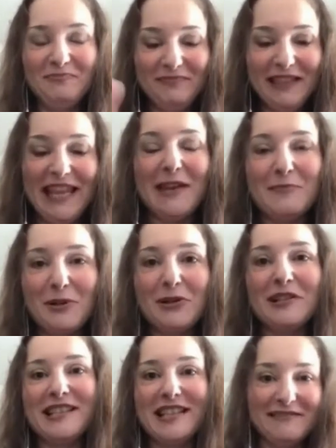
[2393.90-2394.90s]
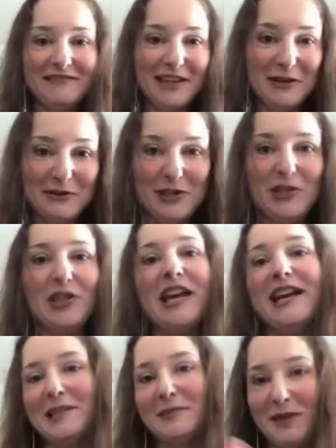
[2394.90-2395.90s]
tables, and, the
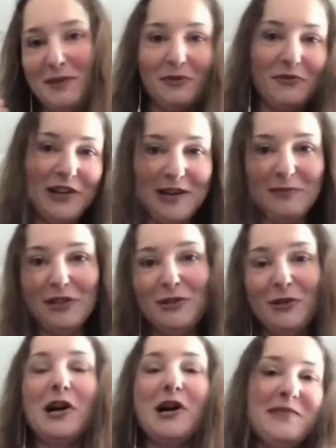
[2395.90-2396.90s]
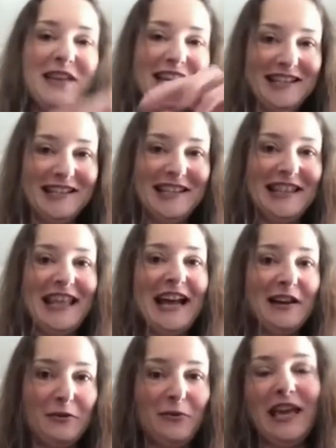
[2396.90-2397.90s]
chairs, and people were able to come in and sit
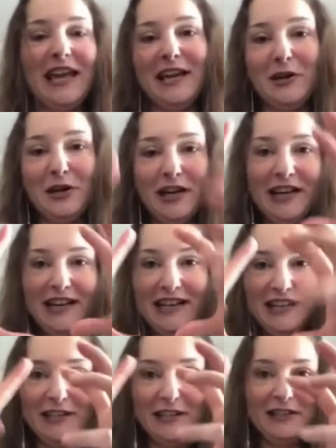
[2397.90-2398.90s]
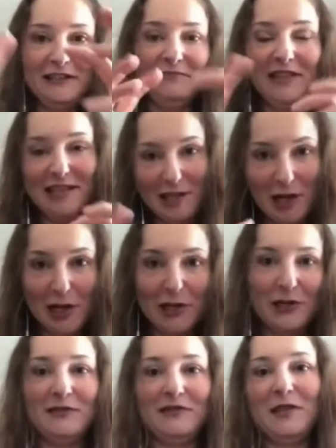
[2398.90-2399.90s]
down, and we had our little
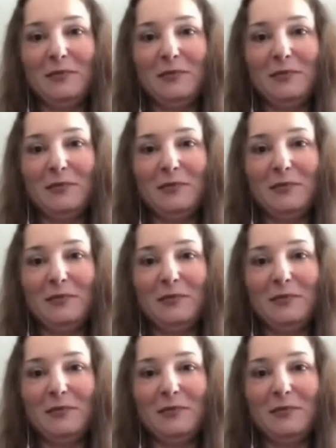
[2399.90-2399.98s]
discussions with the